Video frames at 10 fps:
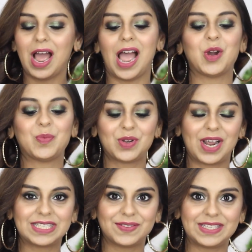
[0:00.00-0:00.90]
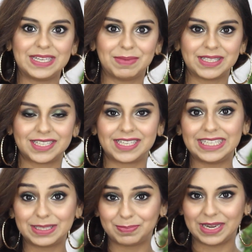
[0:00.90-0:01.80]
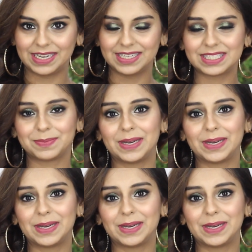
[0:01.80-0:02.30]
I hope you guys have seen my Sangeet playlist.